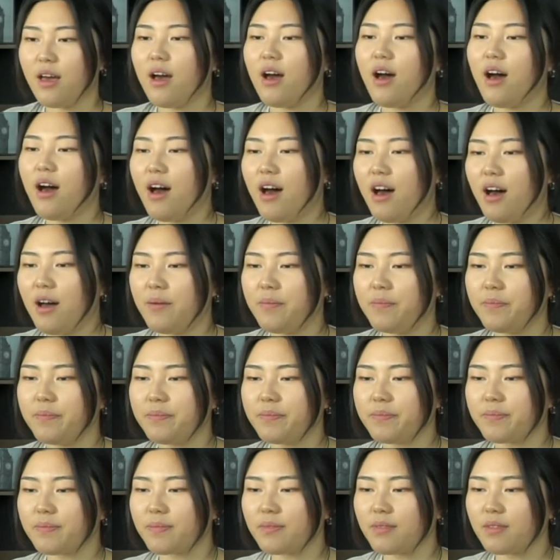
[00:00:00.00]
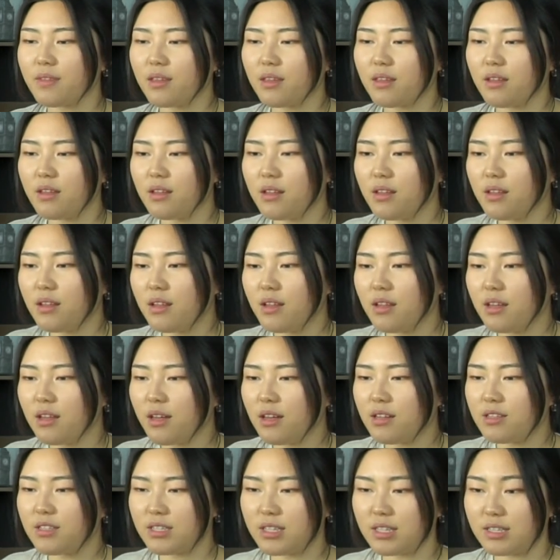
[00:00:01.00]

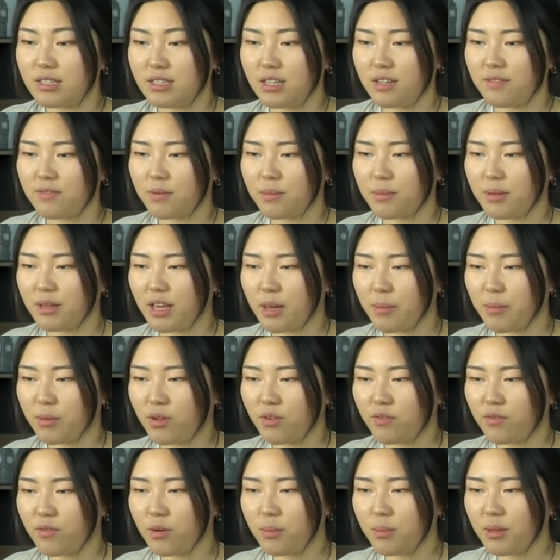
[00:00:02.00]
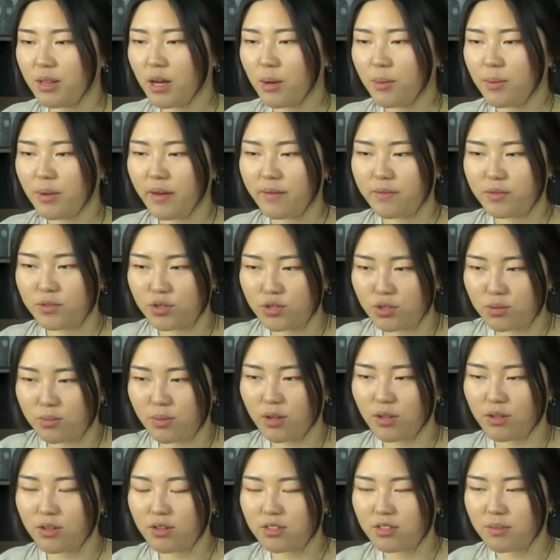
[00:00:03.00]
As you can see from the chemical formula, we have 2
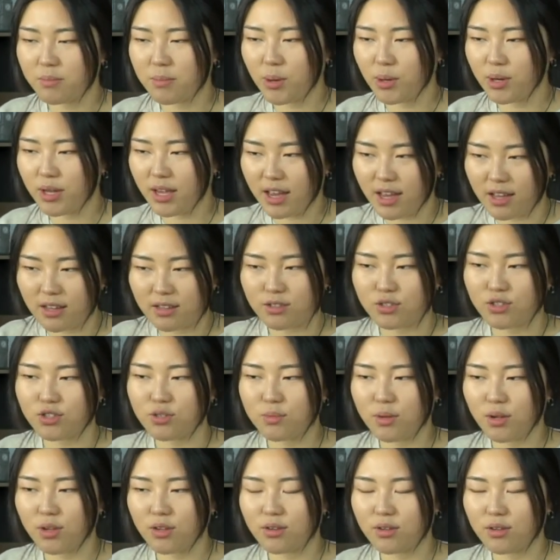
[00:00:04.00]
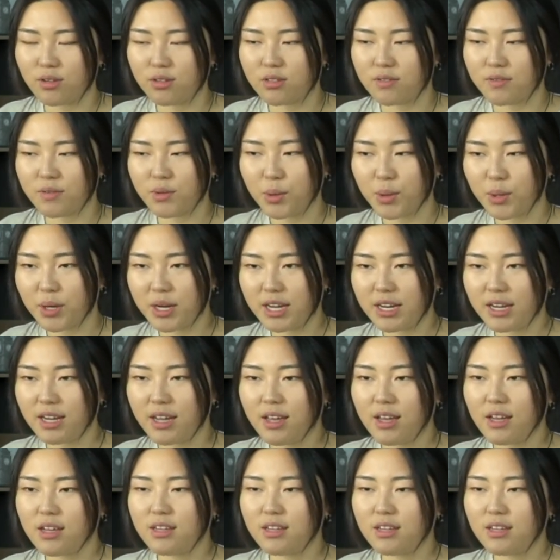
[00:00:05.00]
molecules of ammonia and 2 molecules of chlorine.